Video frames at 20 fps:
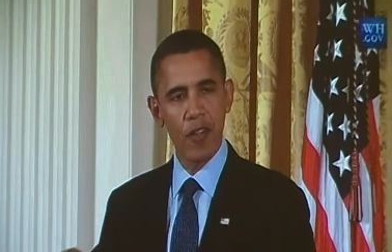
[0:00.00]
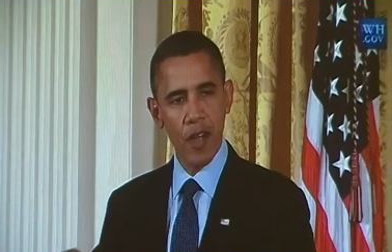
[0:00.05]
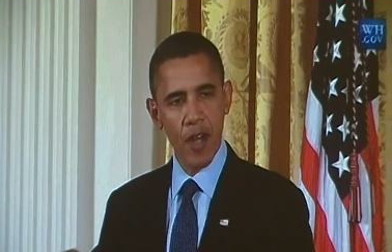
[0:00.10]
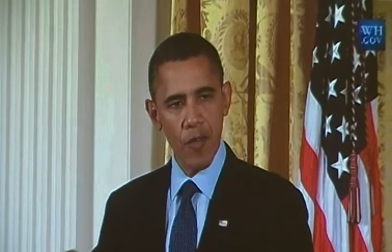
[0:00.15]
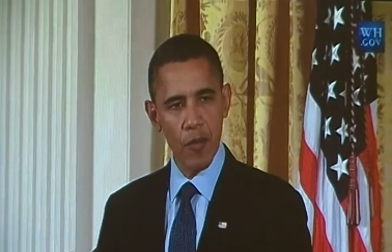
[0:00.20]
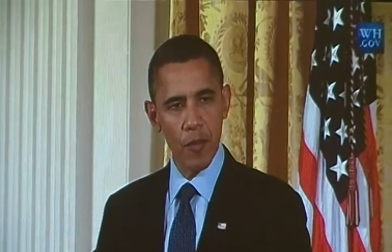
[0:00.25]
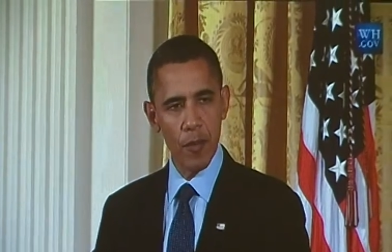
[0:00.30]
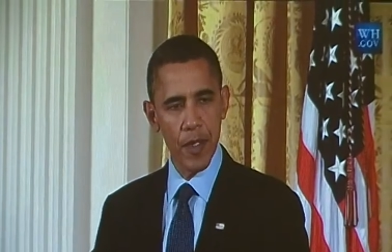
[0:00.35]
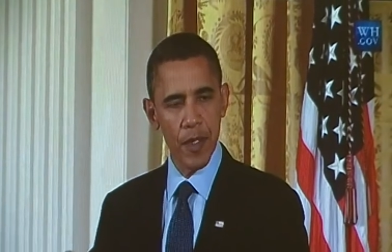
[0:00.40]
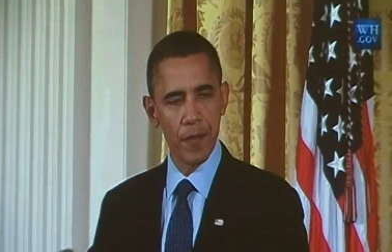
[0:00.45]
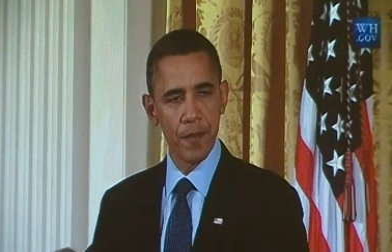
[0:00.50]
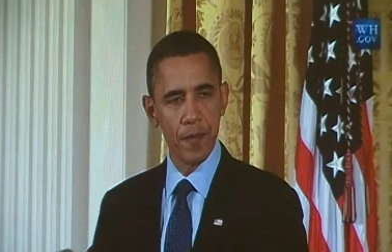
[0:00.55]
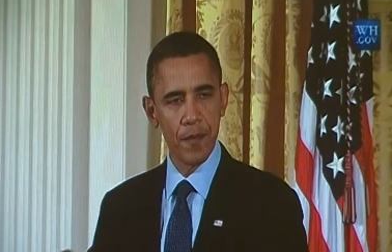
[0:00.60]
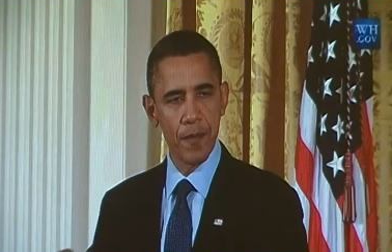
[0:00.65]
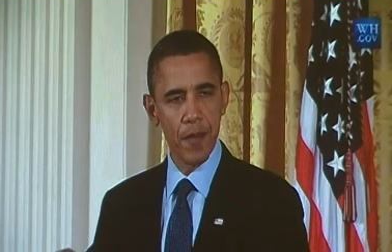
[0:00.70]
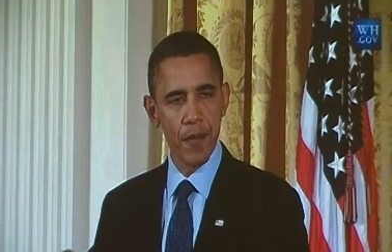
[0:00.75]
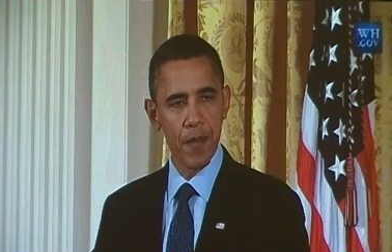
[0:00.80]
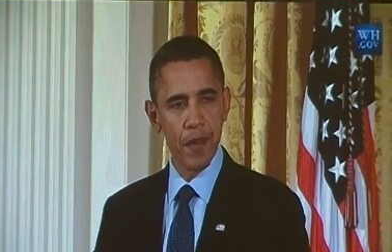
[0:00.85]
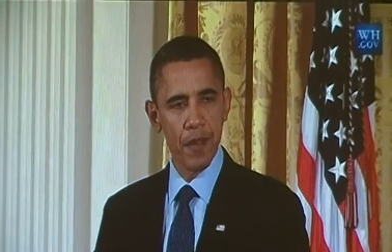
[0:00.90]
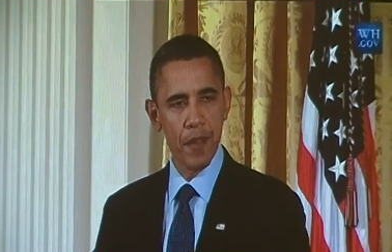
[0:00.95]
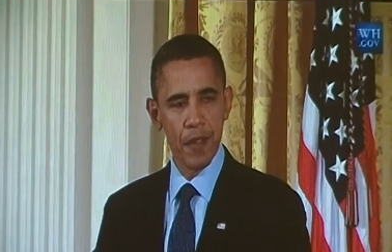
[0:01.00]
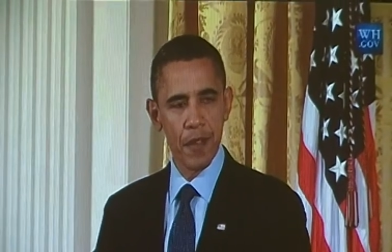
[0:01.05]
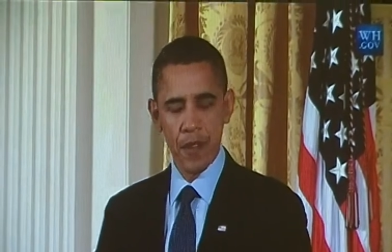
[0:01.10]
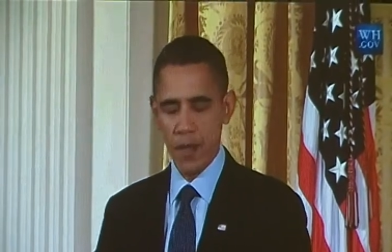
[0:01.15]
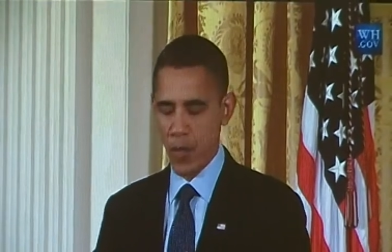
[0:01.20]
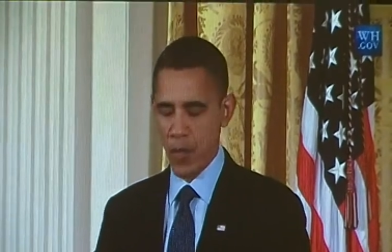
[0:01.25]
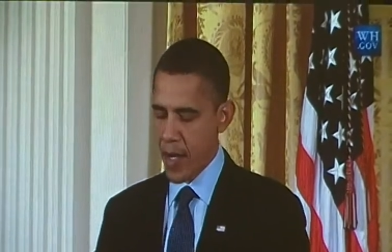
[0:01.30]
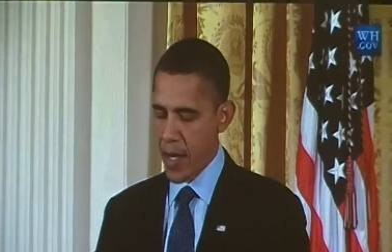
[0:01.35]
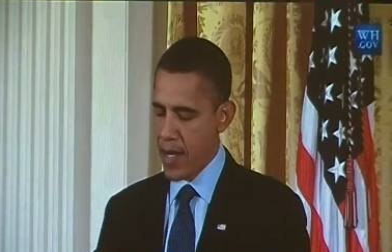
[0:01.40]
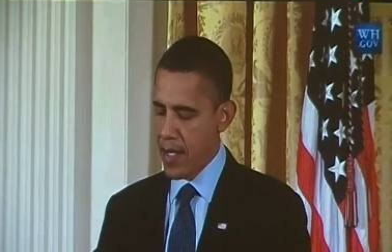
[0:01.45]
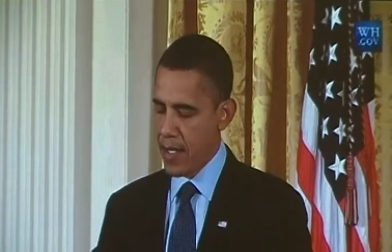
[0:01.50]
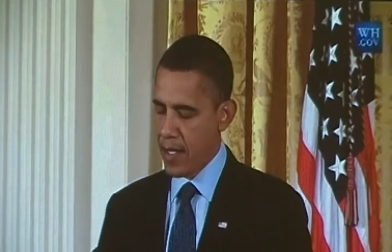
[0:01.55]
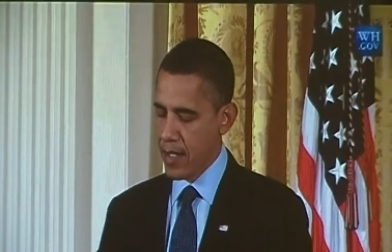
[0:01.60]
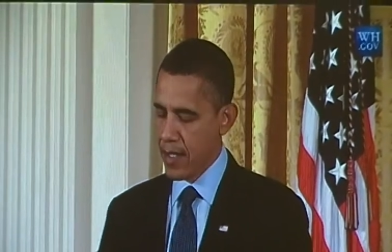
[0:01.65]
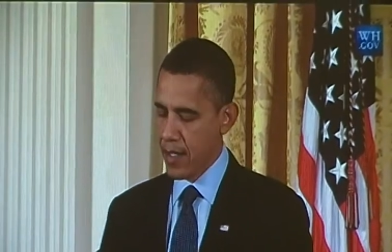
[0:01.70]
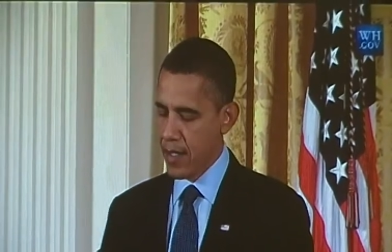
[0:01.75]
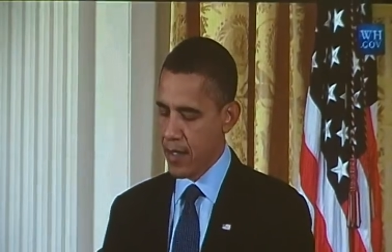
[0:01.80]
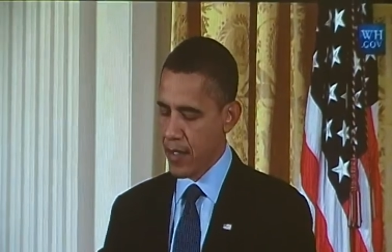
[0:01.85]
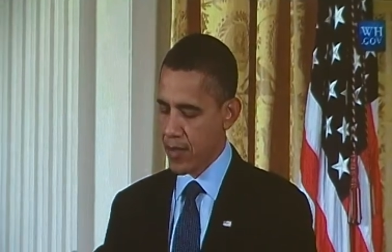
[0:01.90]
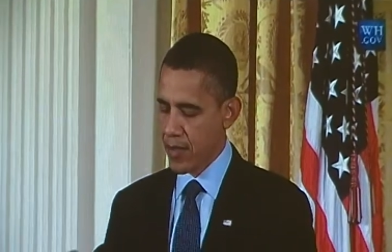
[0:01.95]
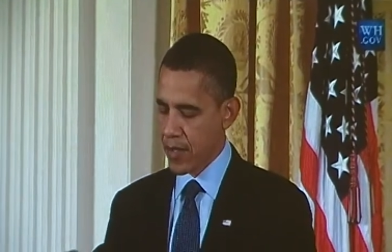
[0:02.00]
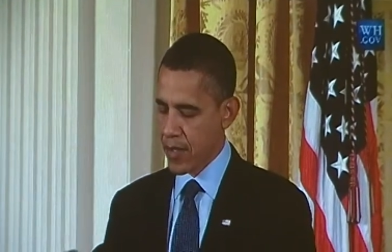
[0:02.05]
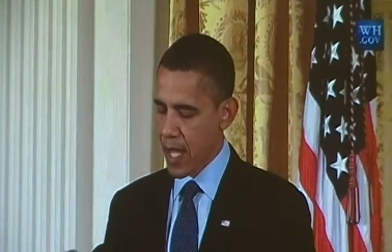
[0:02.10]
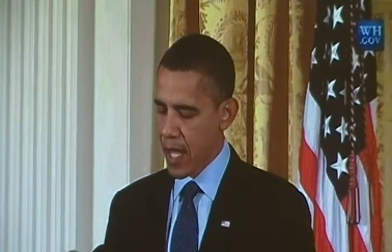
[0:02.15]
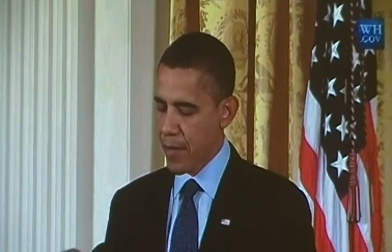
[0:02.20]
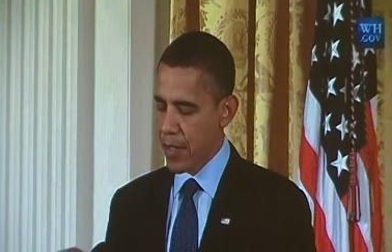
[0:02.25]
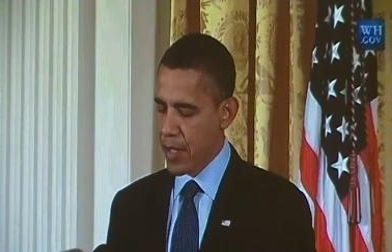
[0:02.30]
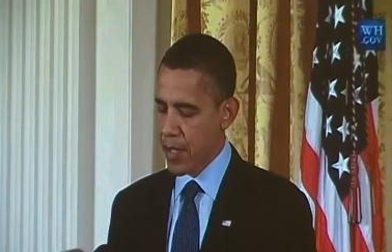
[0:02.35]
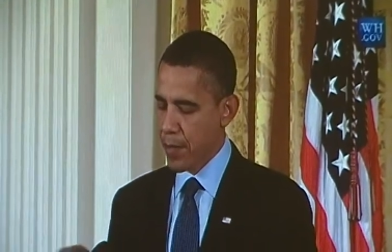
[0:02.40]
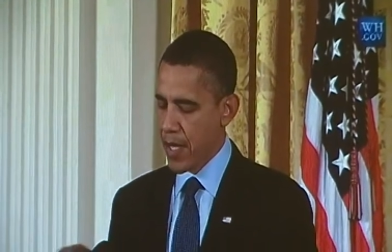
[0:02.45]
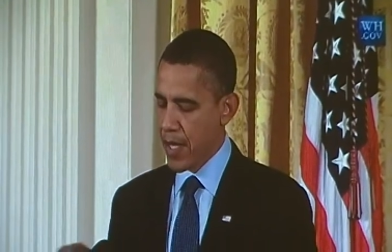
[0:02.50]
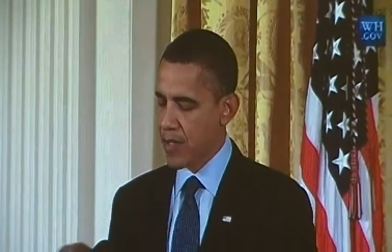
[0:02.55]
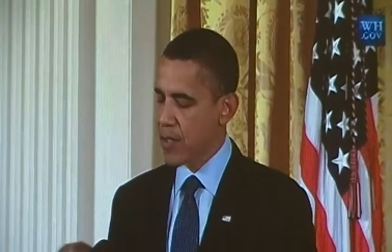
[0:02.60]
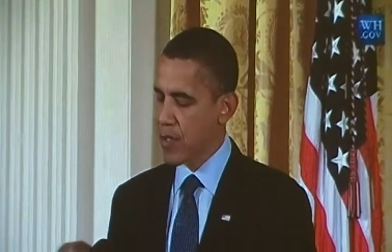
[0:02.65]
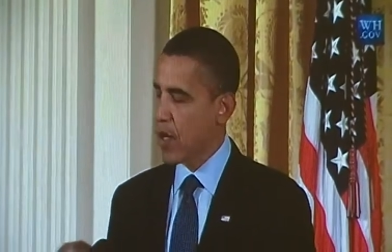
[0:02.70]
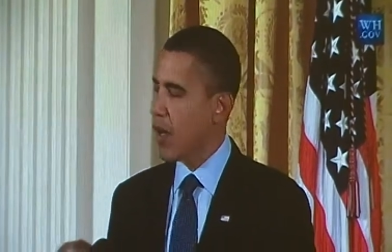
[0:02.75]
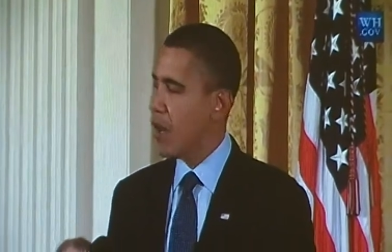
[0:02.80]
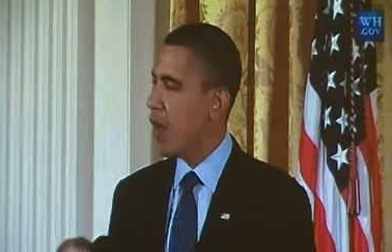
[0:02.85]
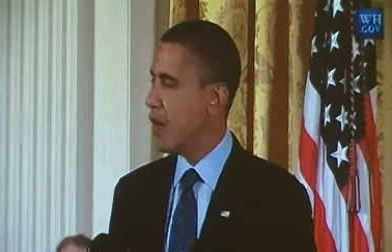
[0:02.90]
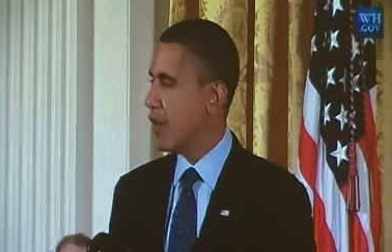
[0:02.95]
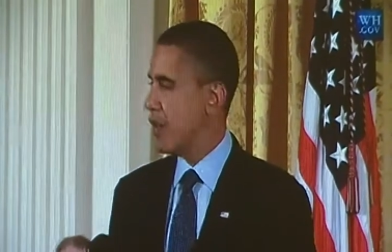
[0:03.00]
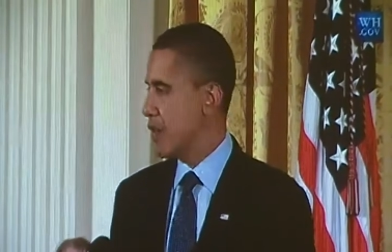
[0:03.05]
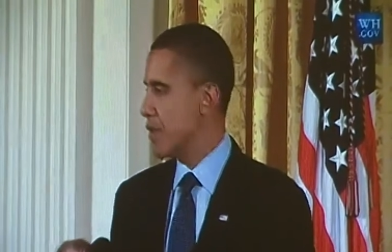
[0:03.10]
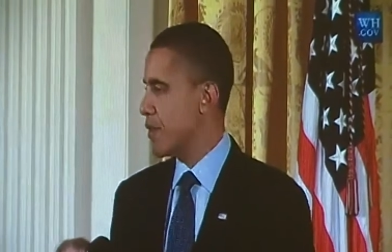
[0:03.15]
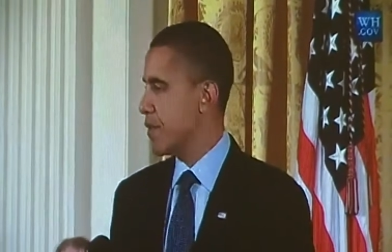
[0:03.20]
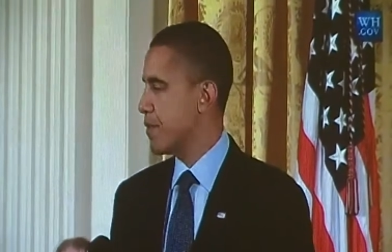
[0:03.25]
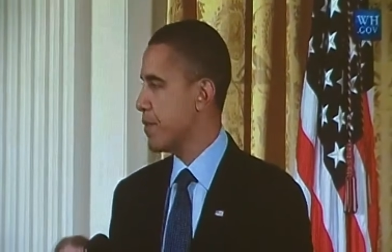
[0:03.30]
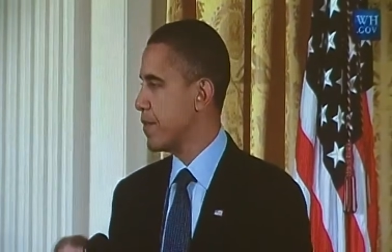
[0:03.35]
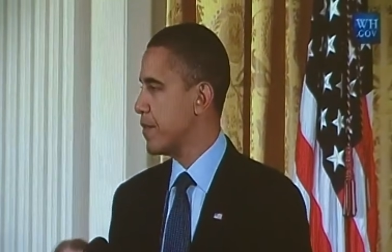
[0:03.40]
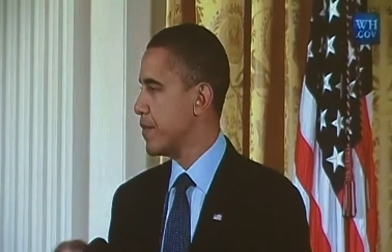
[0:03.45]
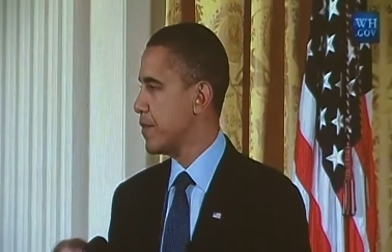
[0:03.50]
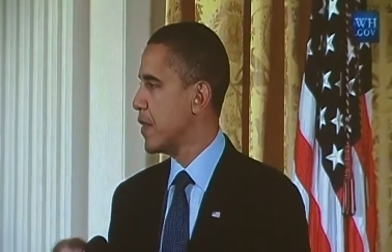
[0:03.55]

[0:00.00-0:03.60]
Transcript: for government. Creating this climate depends on all of us,